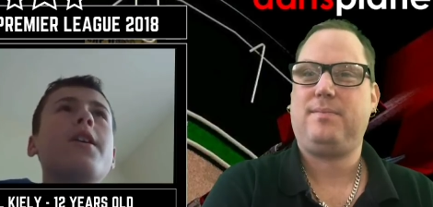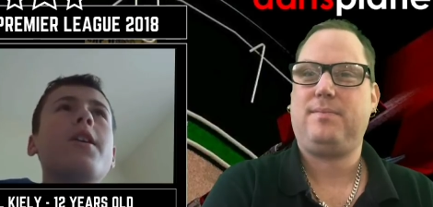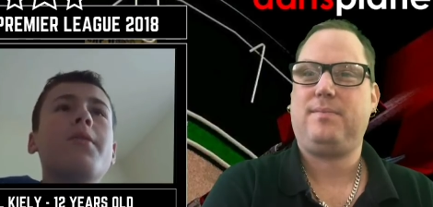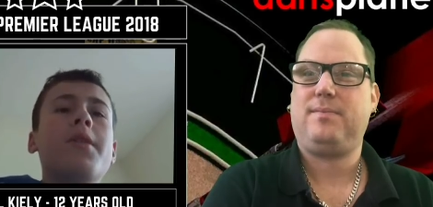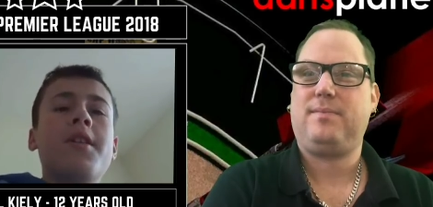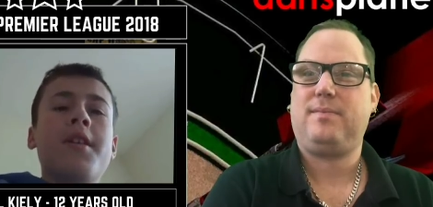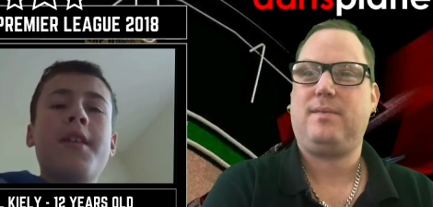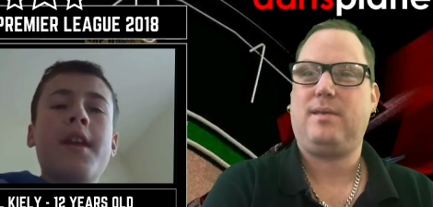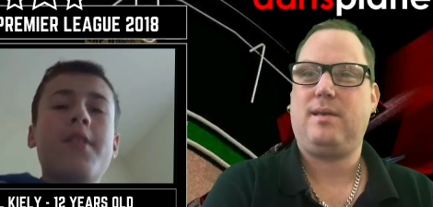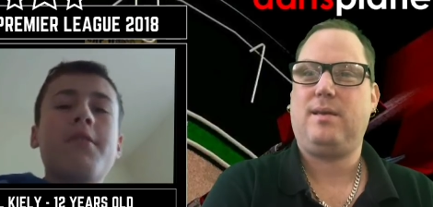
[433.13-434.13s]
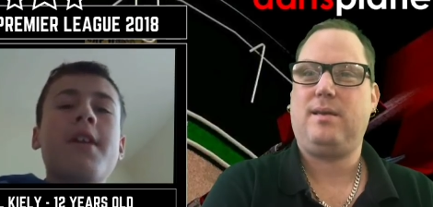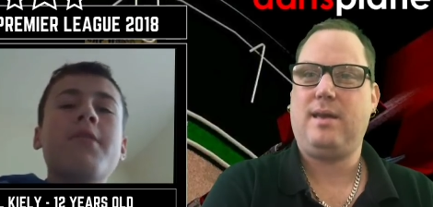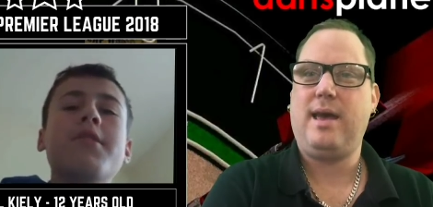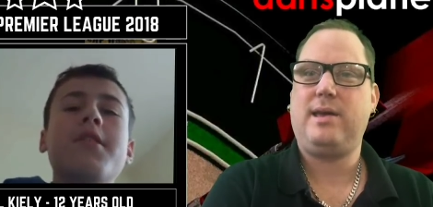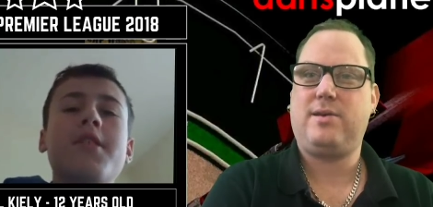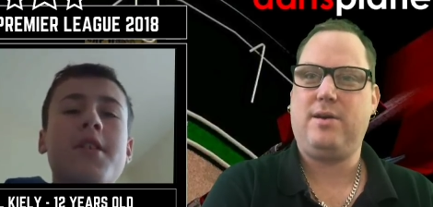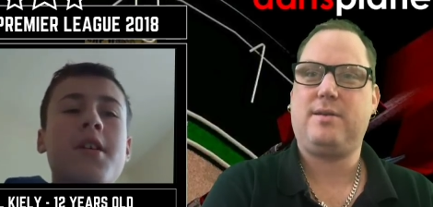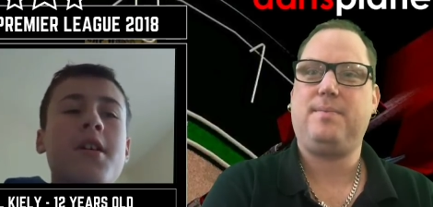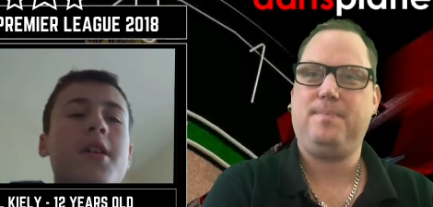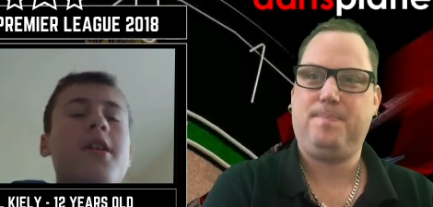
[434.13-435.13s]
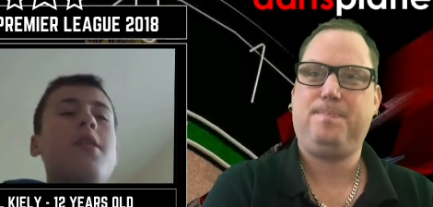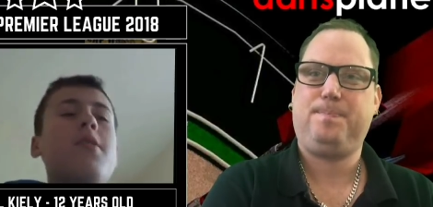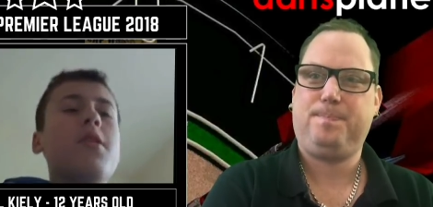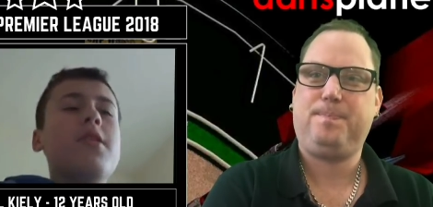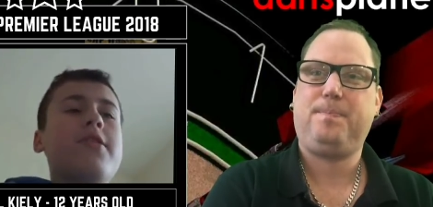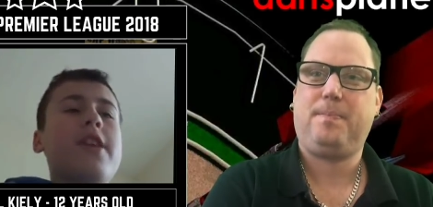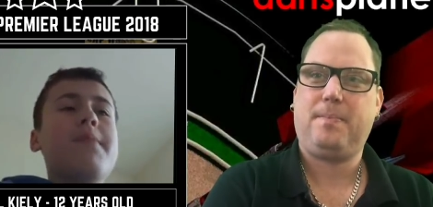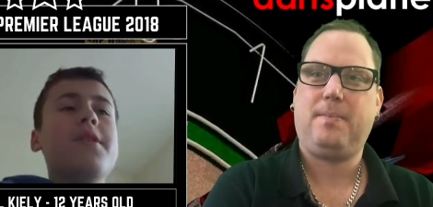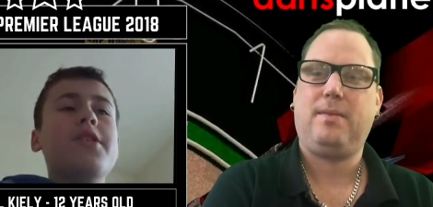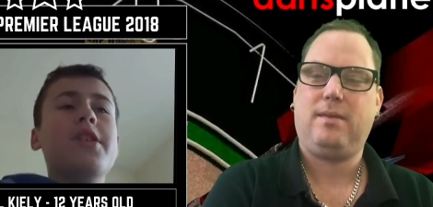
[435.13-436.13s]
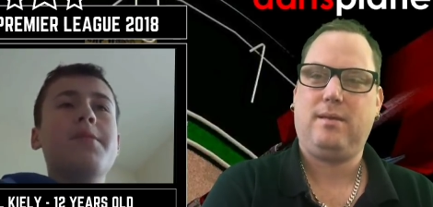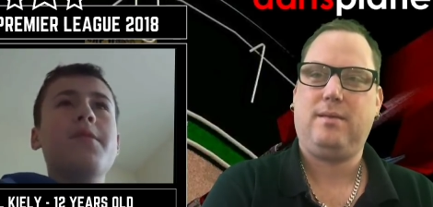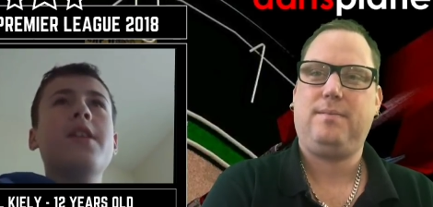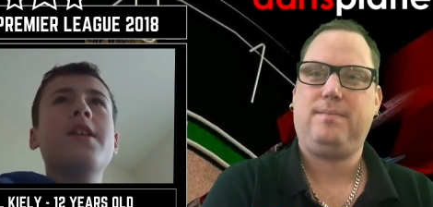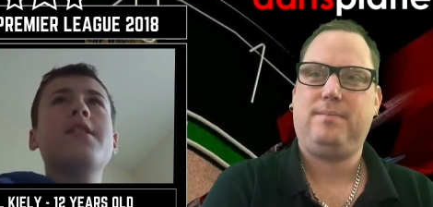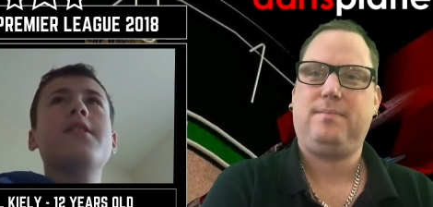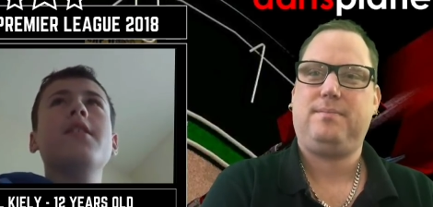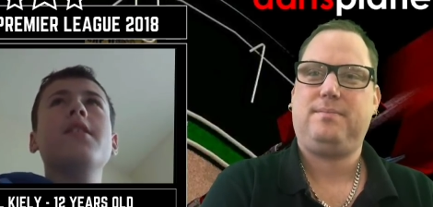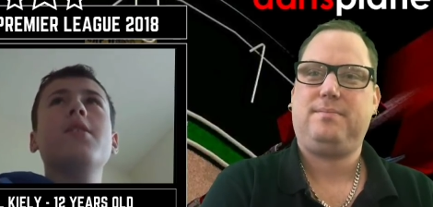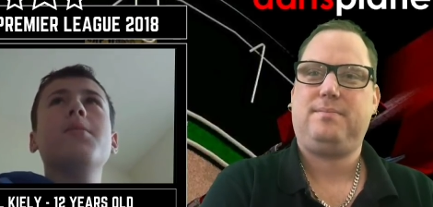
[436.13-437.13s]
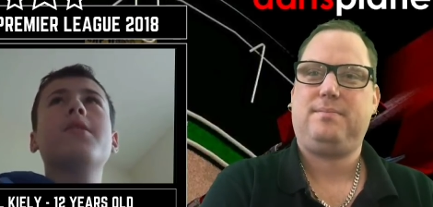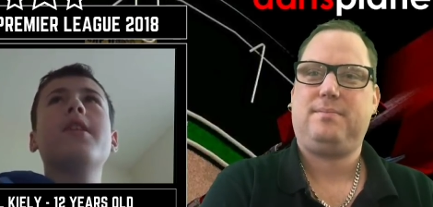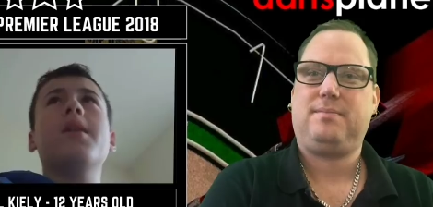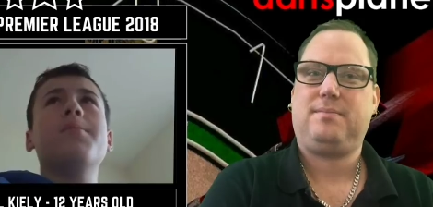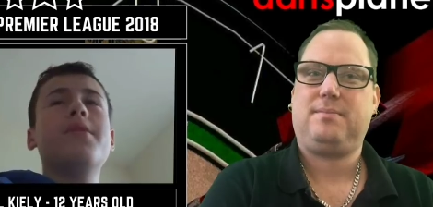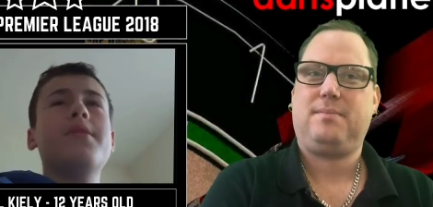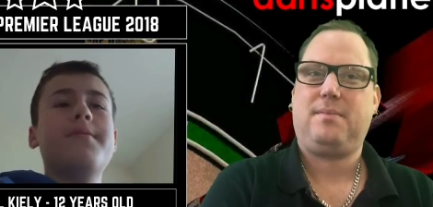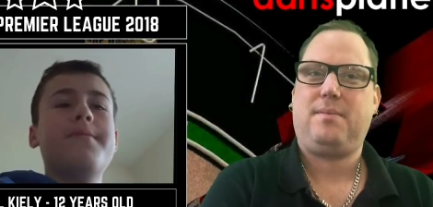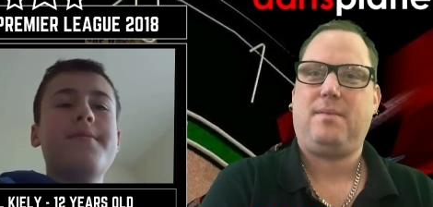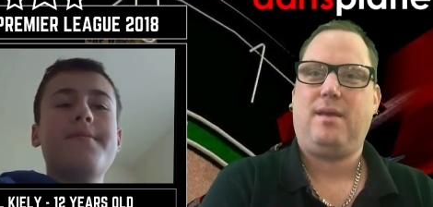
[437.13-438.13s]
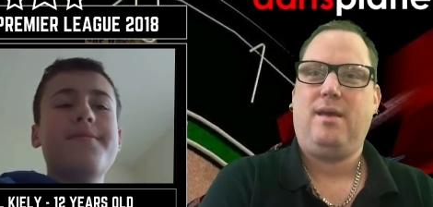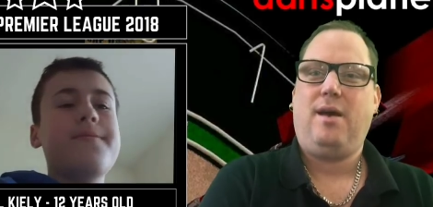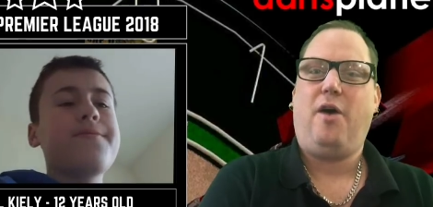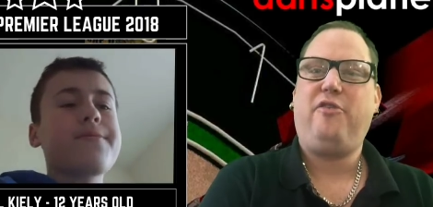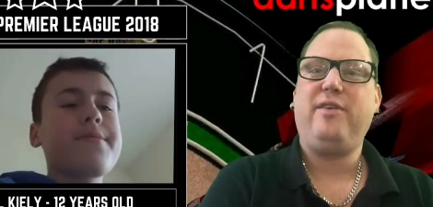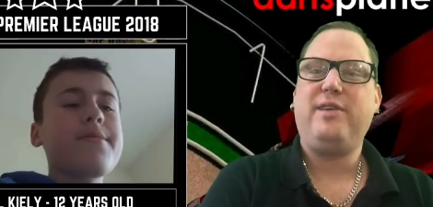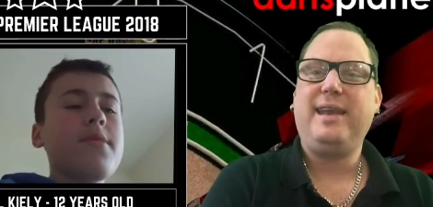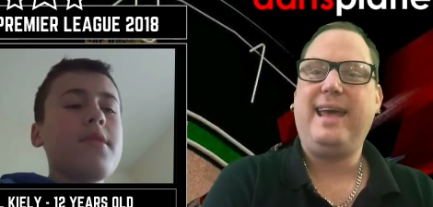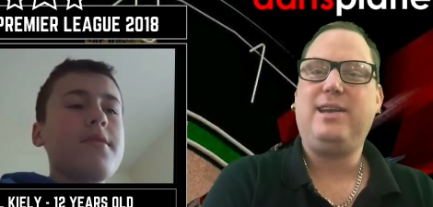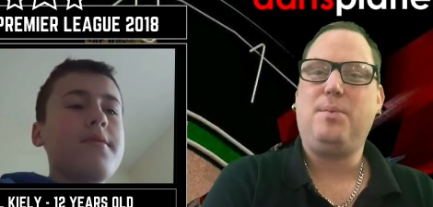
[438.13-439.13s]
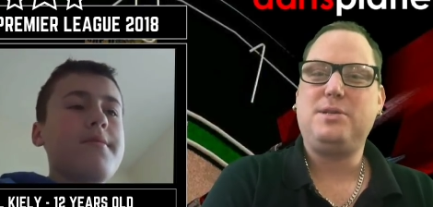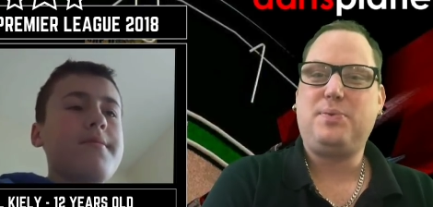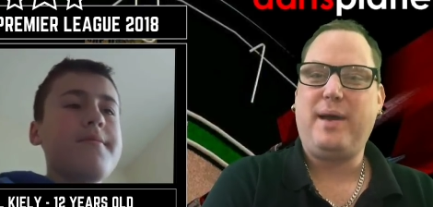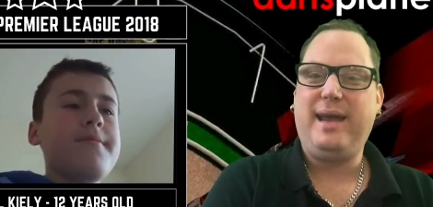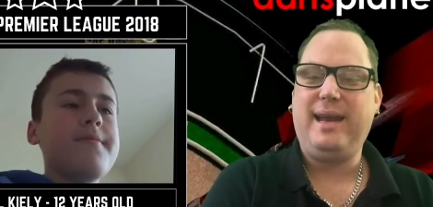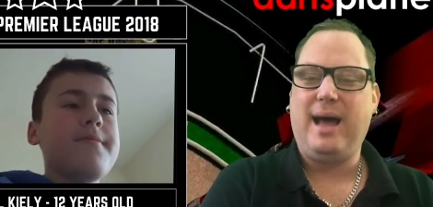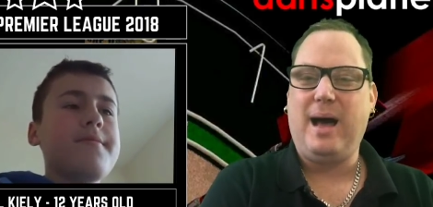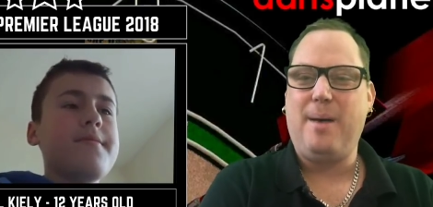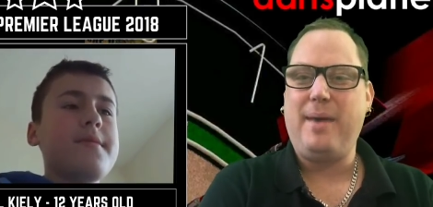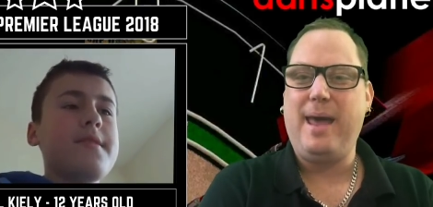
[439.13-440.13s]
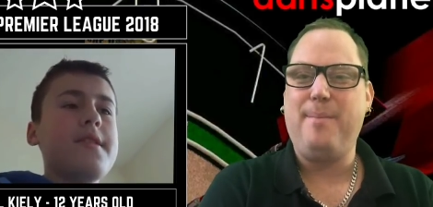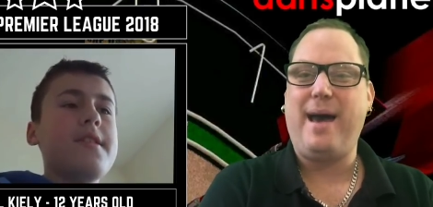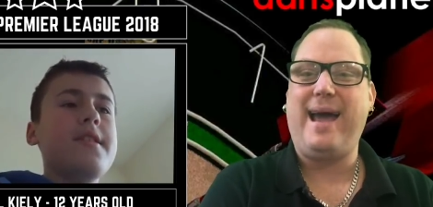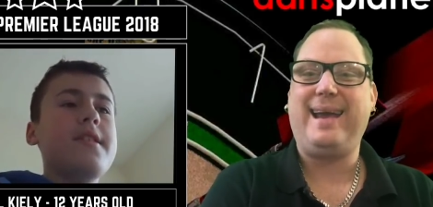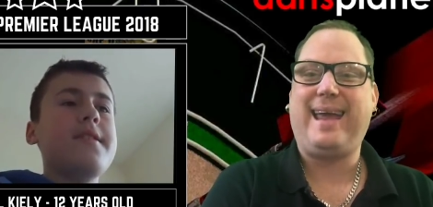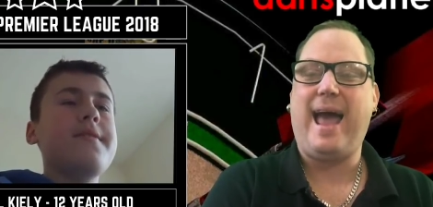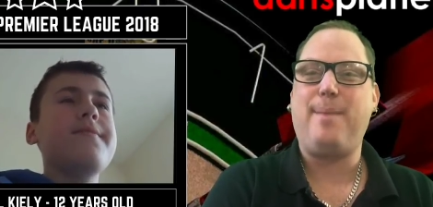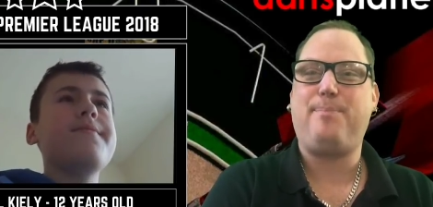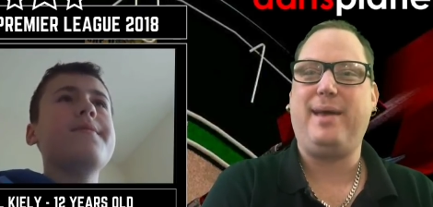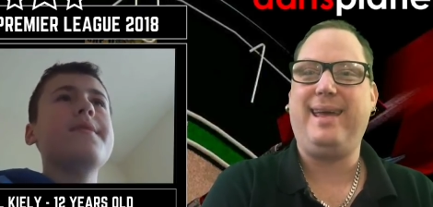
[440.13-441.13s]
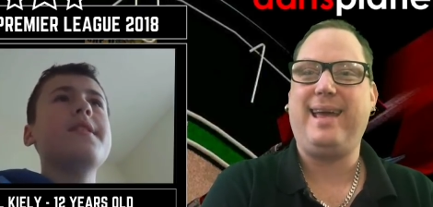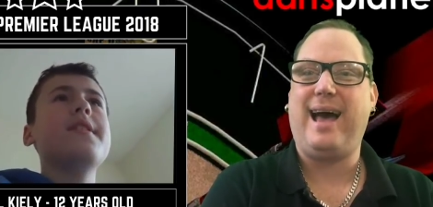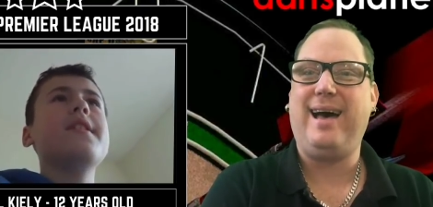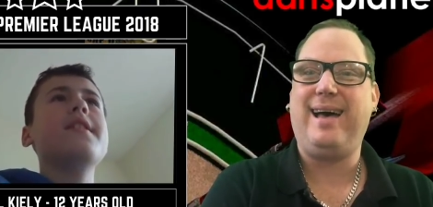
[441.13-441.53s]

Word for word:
Speaker 1: Van Gerwen in the second
Speaker 2: round. Yeah, he could.
Speaker 1: World Championship if he had hit the double top.
Speaker 2: I think the needle between him and Cadby